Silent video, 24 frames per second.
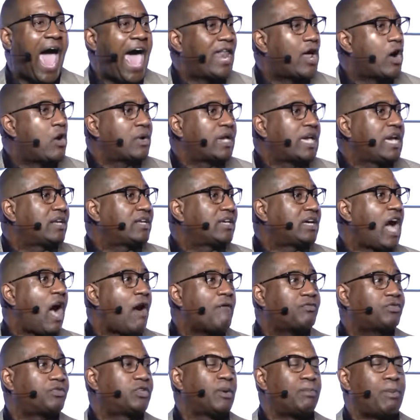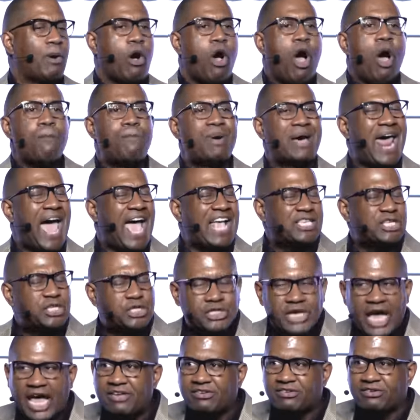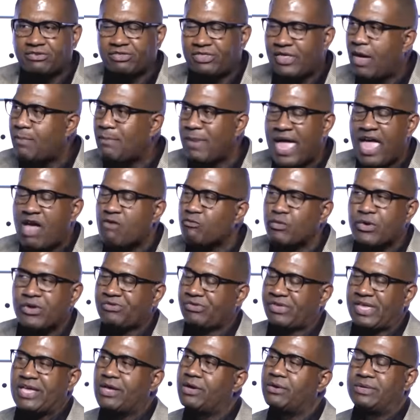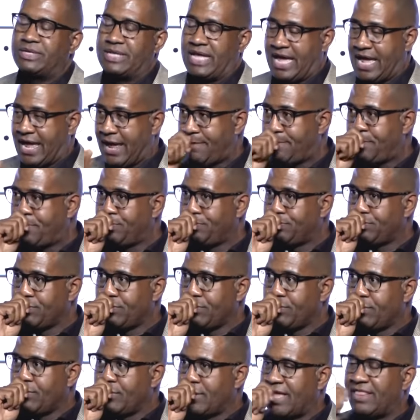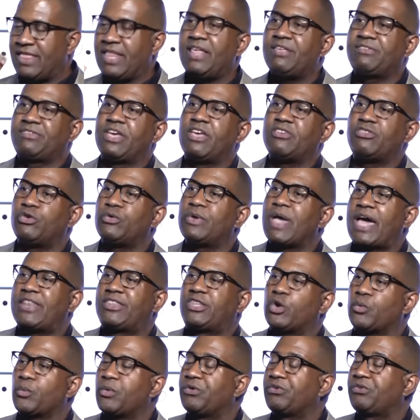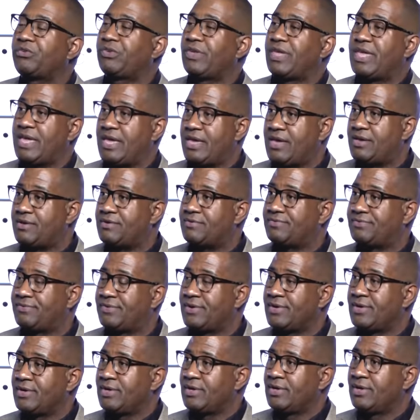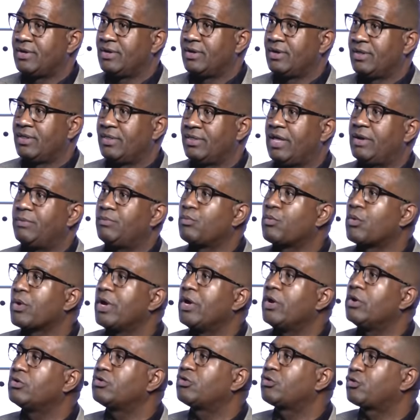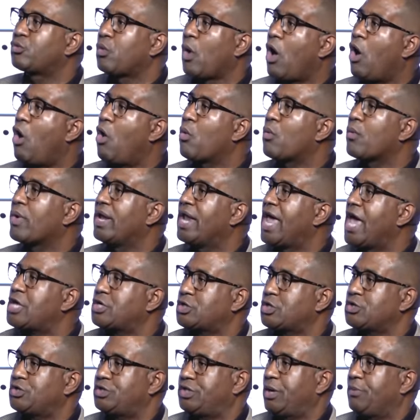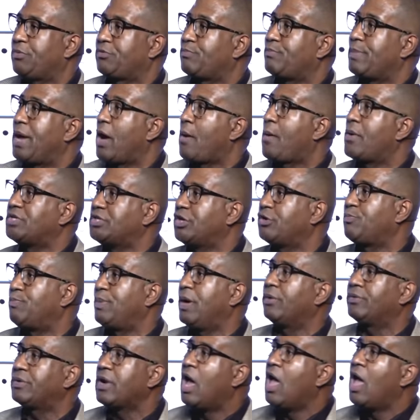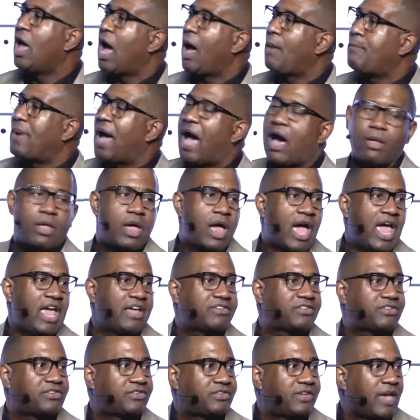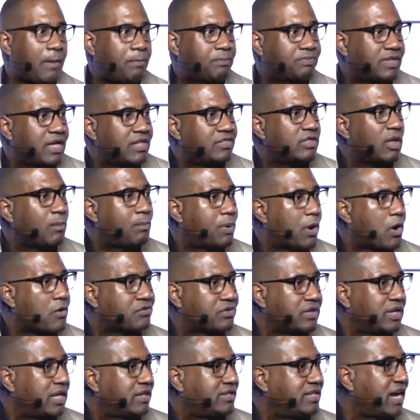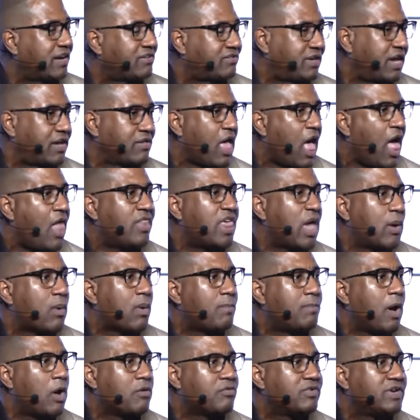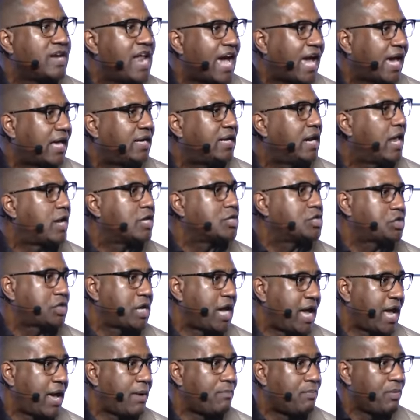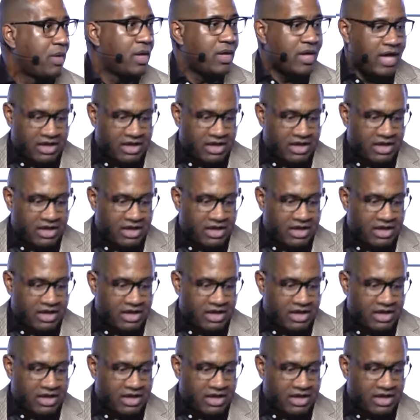I don't get comfortable, but I chase them every single day." And then he says you got to receive. That real strong relationships, marriage is built about accepting the person. The text says they were both naked and unashamed.